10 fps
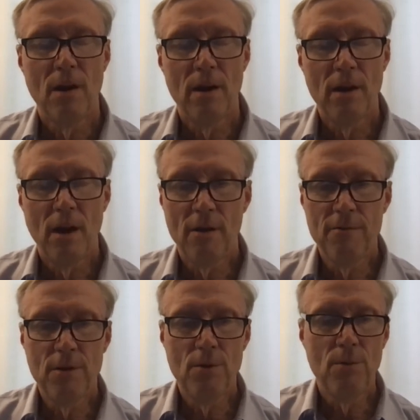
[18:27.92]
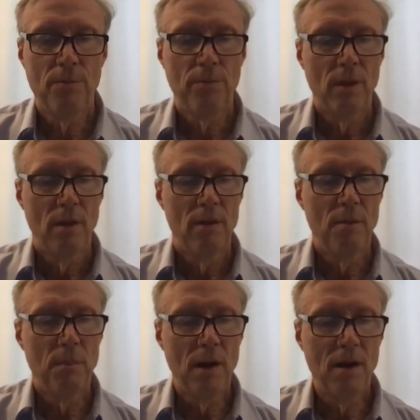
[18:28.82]
in our view,
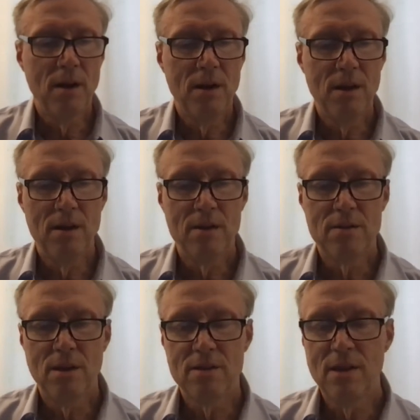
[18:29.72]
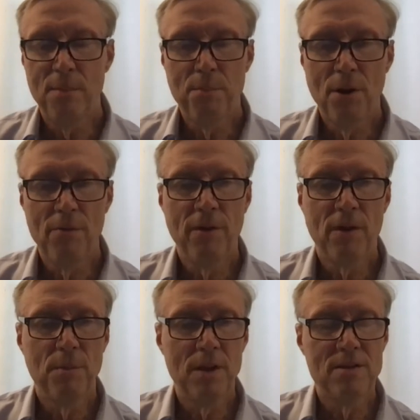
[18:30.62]
the market it's not
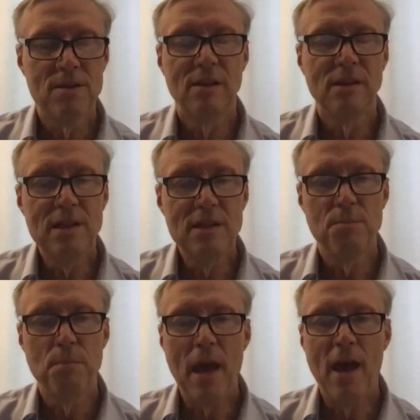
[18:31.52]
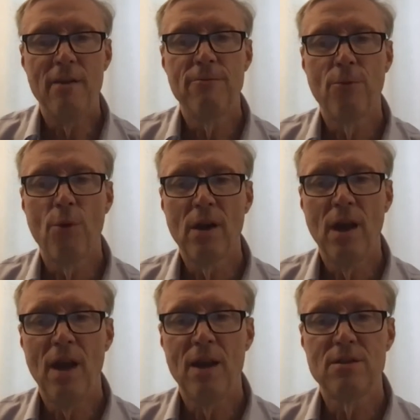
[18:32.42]
perfect, but it's the least bad
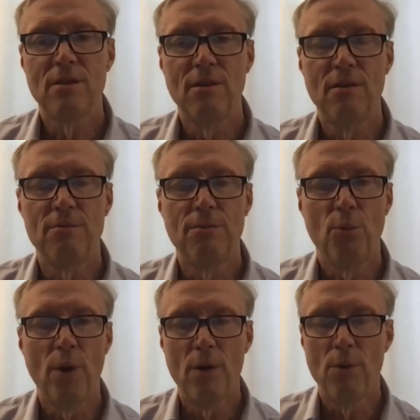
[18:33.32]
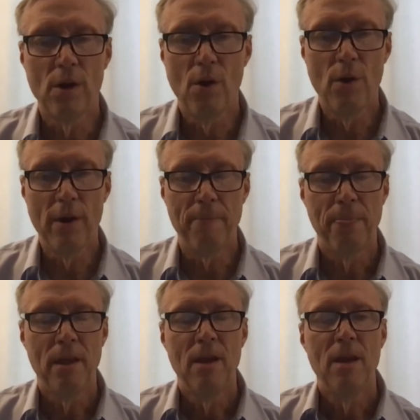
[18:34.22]
forecast of where we're going.
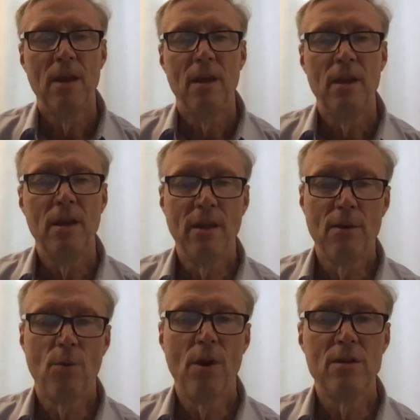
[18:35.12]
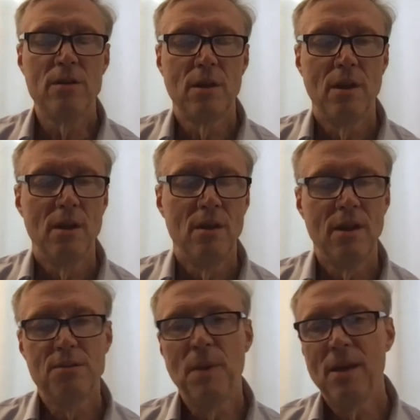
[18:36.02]
In other words,
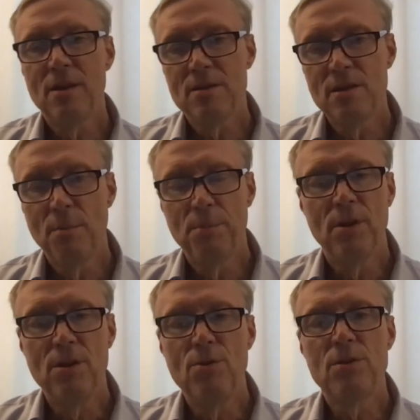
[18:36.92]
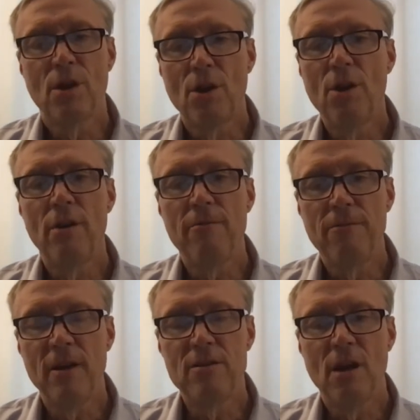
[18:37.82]
let's make it simple and use the current
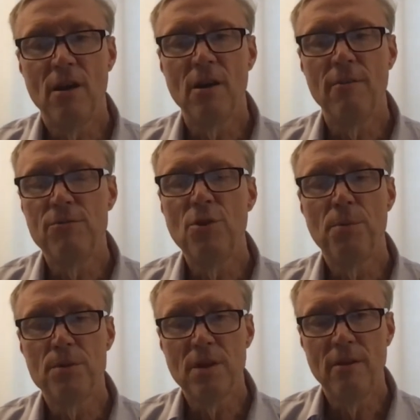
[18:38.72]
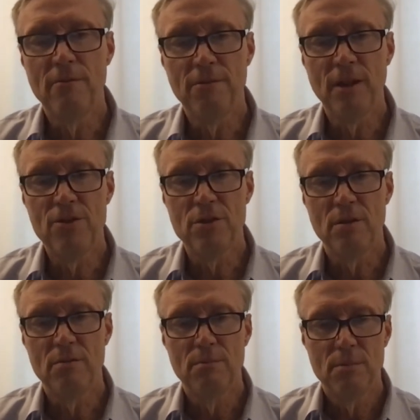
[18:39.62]
Fed target of 2%
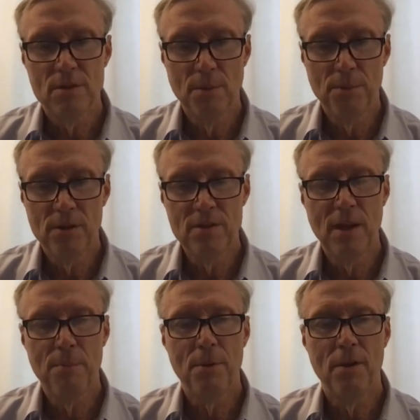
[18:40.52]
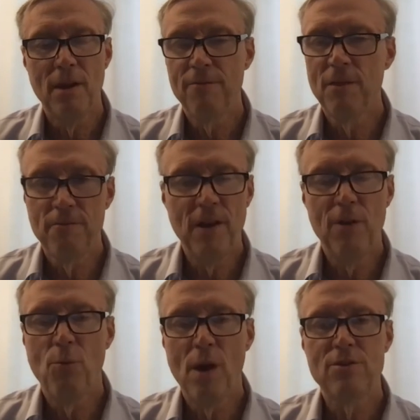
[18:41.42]
inflation. Simple example, if the
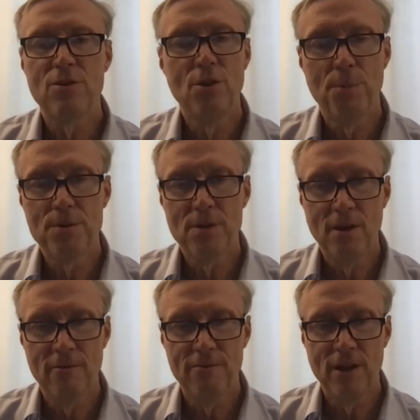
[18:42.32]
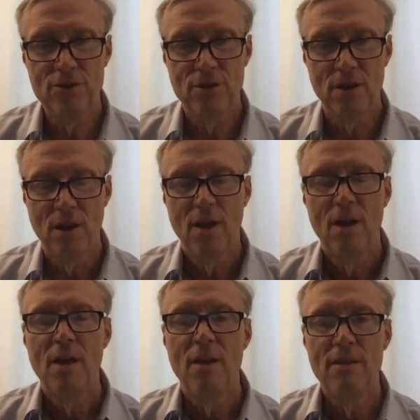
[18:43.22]
Fed wants 2% inflation,
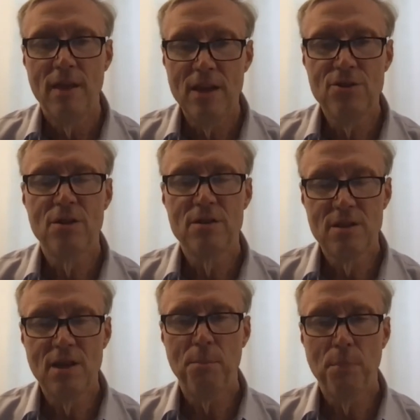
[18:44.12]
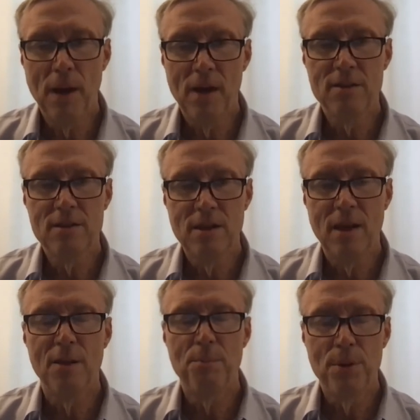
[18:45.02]
they should set
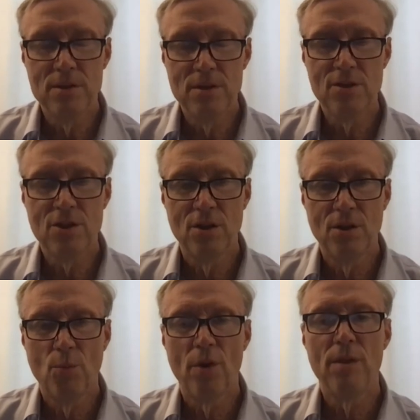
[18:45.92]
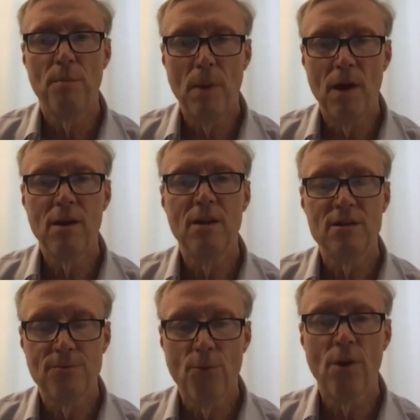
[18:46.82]
policy at a position where the market
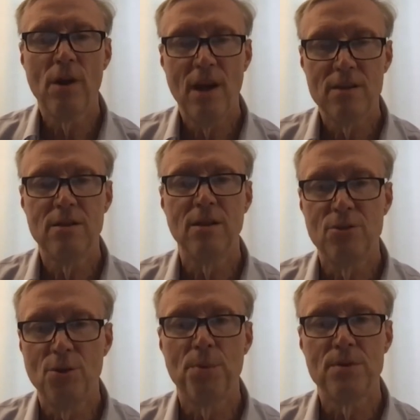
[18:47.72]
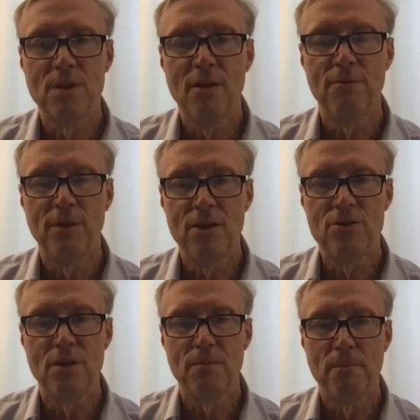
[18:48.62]
is forecasting 2%
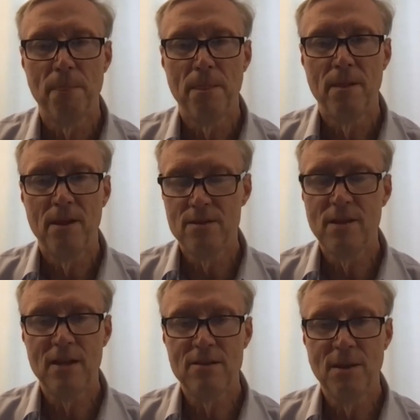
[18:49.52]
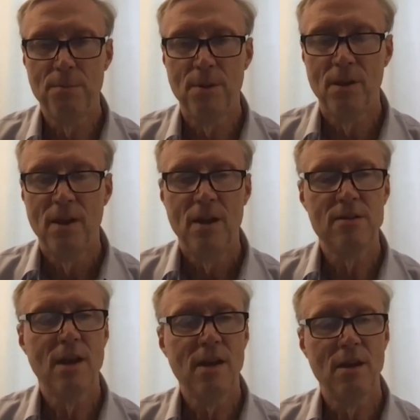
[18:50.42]
inflation. It's that simple.
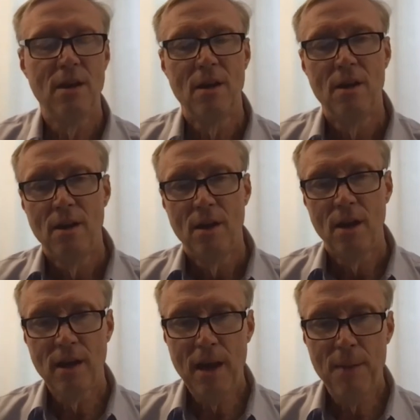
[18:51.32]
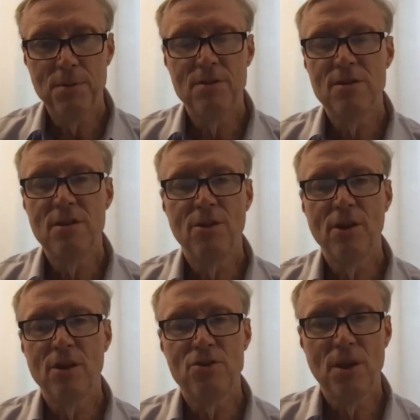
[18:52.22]
It's like a captain
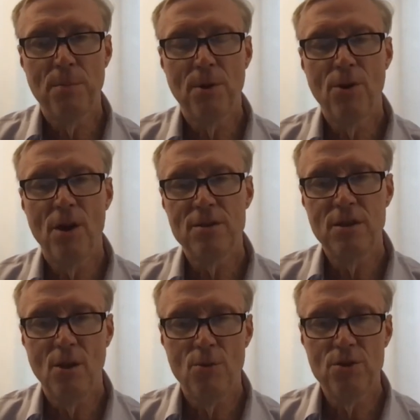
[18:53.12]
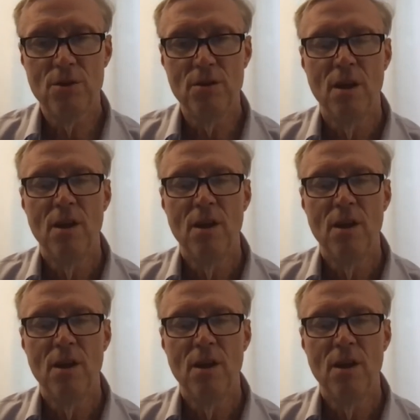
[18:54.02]
steering a ship across the ocean.